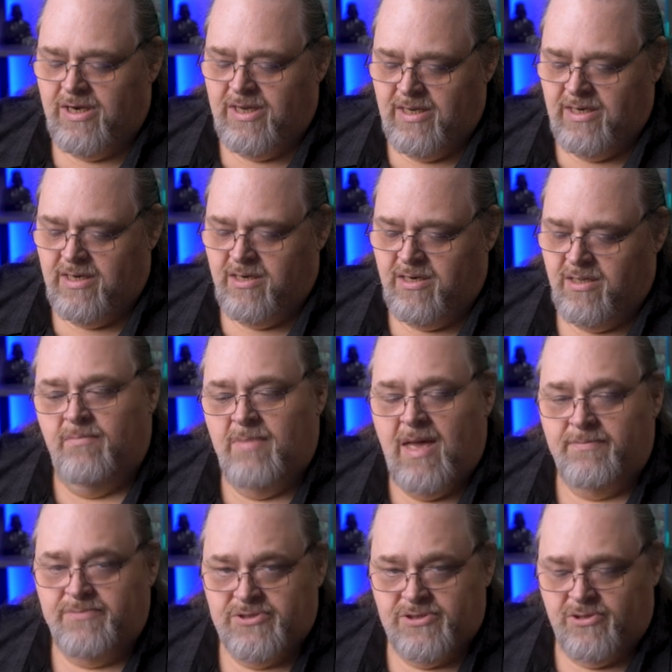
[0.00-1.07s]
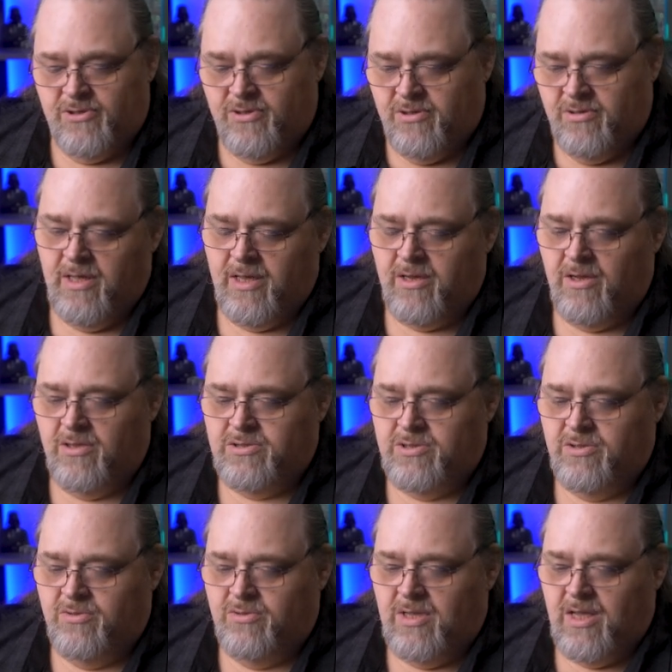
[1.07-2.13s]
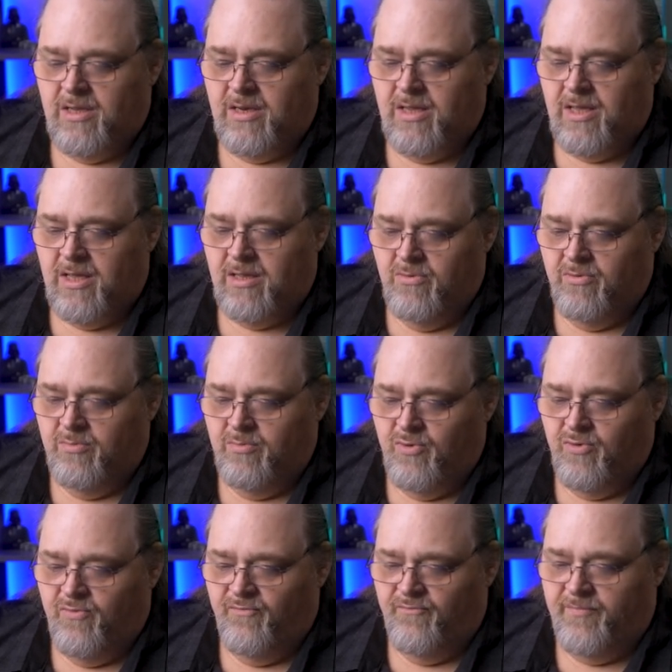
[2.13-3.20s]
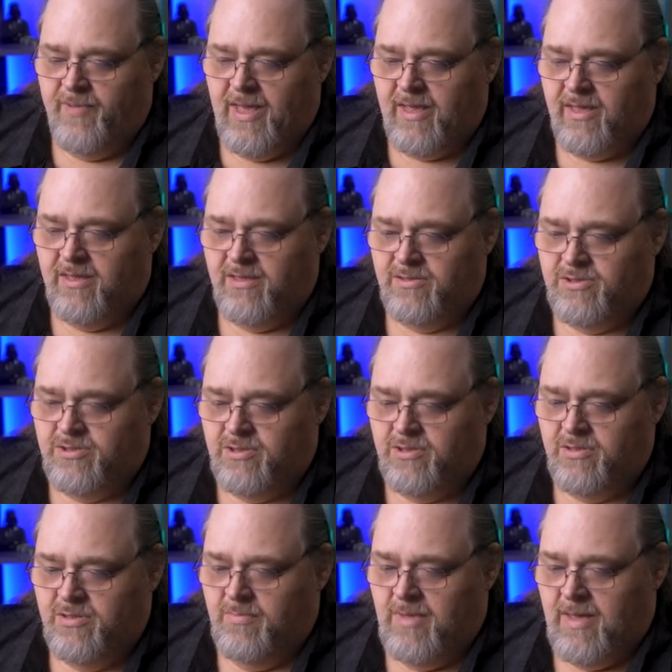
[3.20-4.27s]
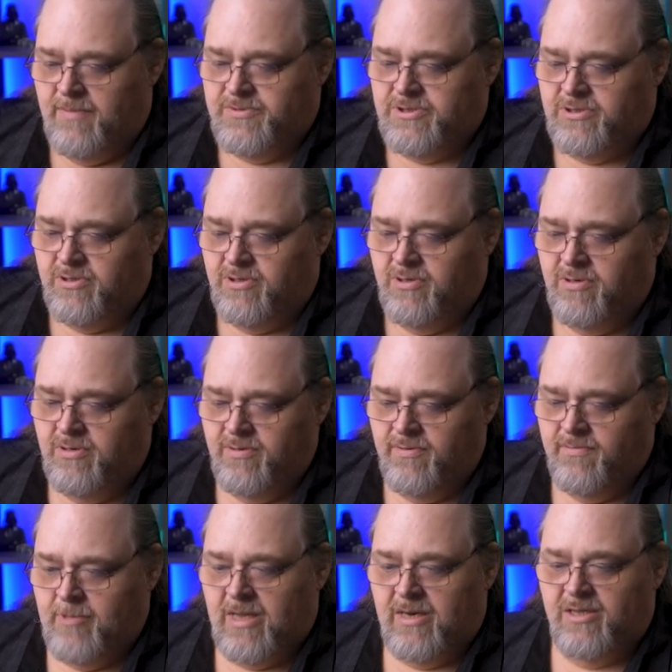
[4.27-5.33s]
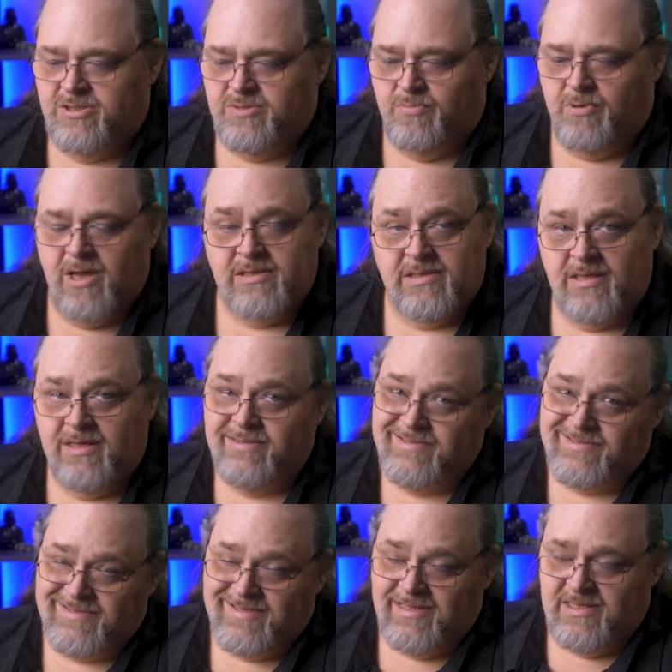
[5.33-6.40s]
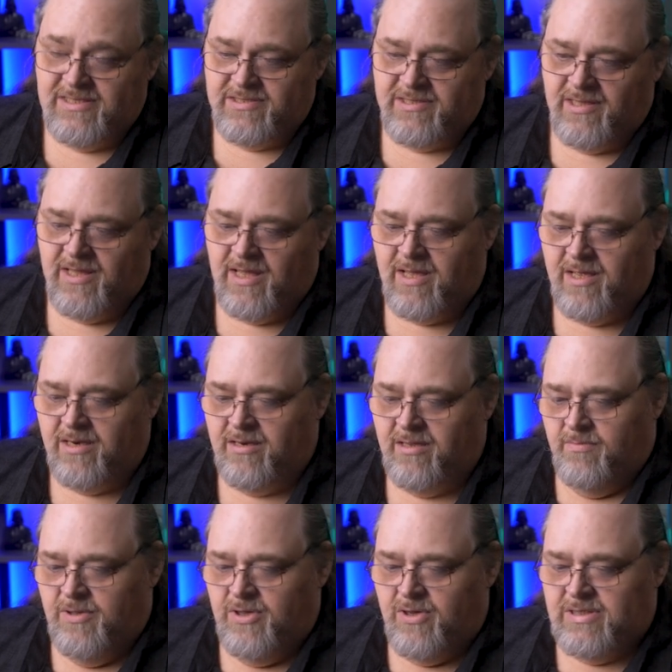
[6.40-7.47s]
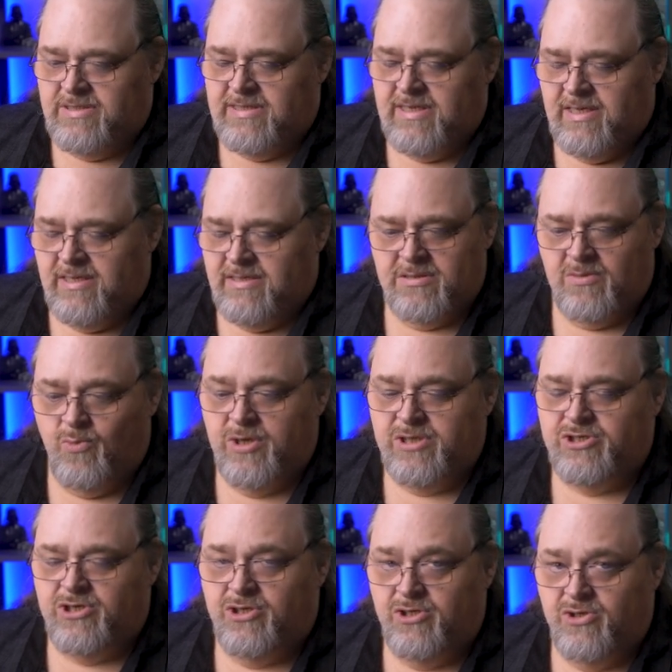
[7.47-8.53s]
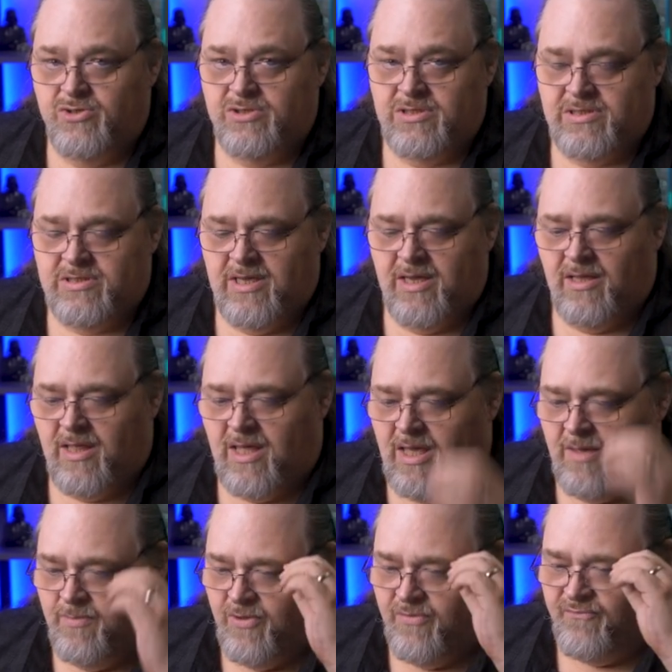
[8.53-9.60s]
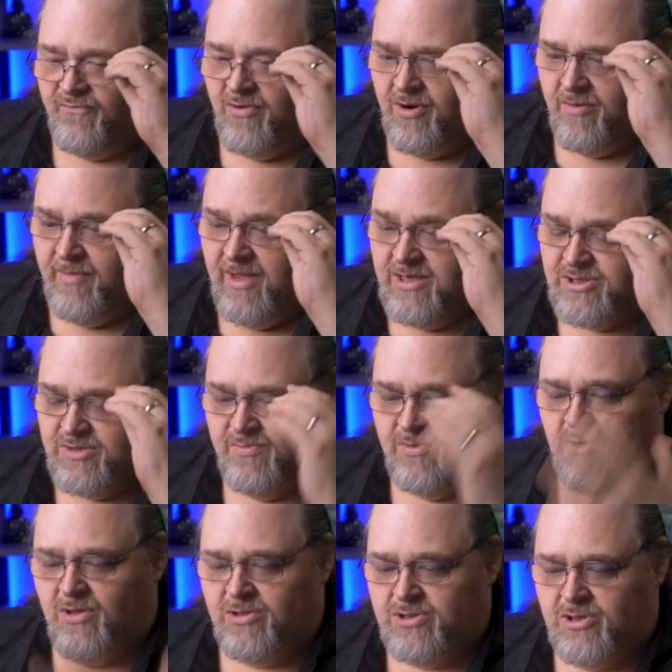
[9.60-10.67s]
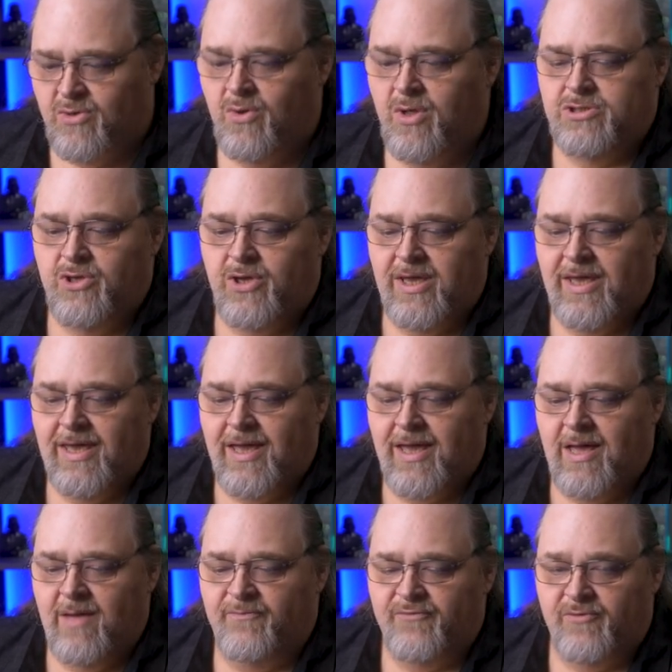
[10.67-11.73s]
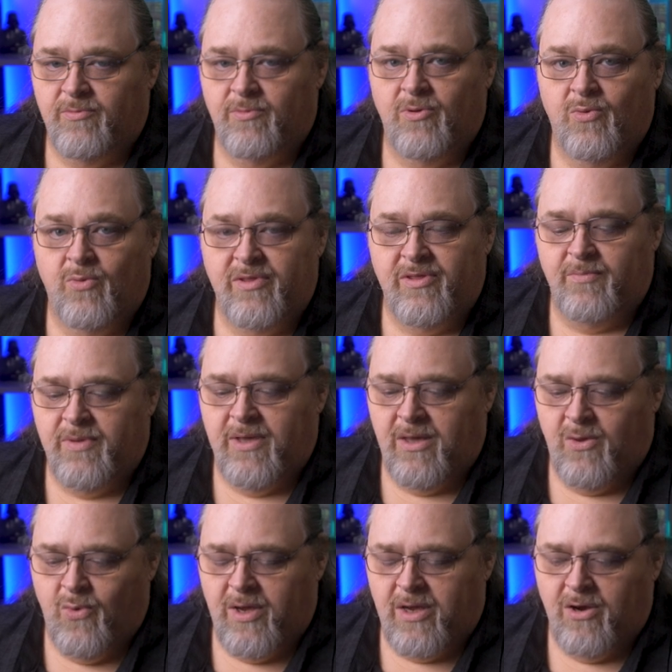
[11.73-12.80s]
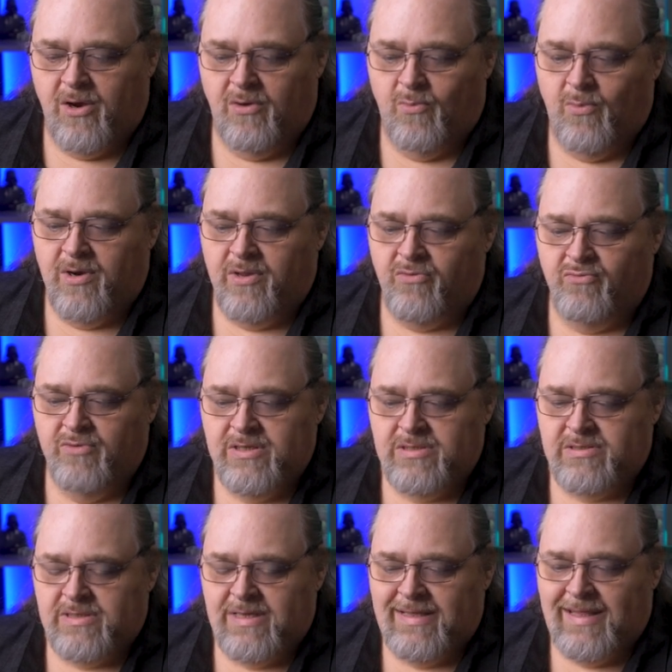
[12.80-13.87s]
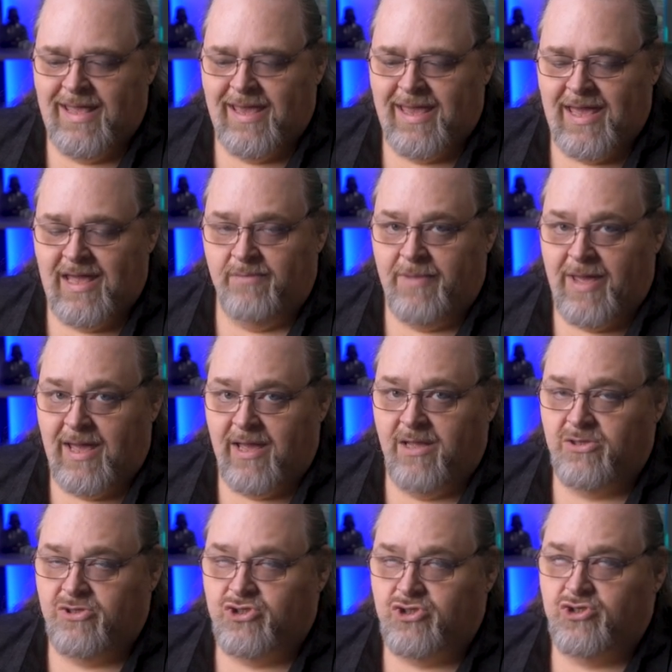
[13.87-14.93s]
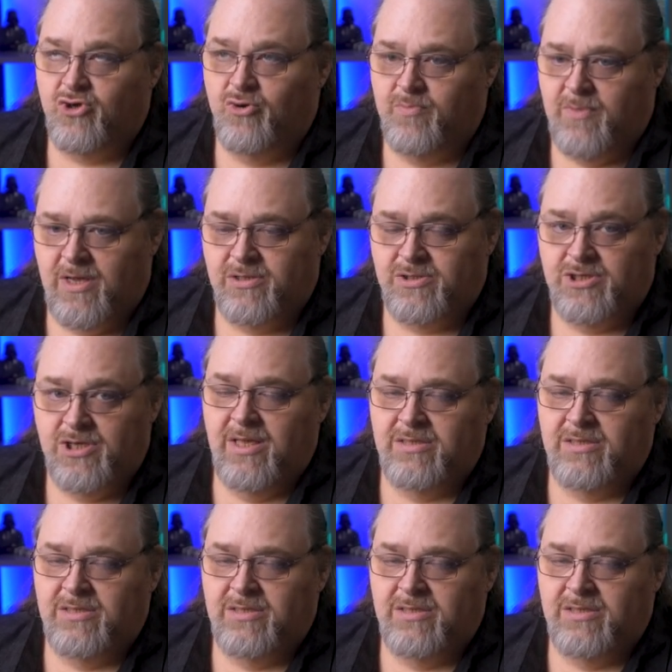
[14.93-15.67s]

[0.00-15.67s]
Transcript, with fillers: needed Mapster. I can also do .NET remove package Mapster. And unsurprisingly, it just deletes the line. But you can see some ways you can use the CLI both for automation, but also so you can get comfortable with it being quicker. One of the reasons I like add package so much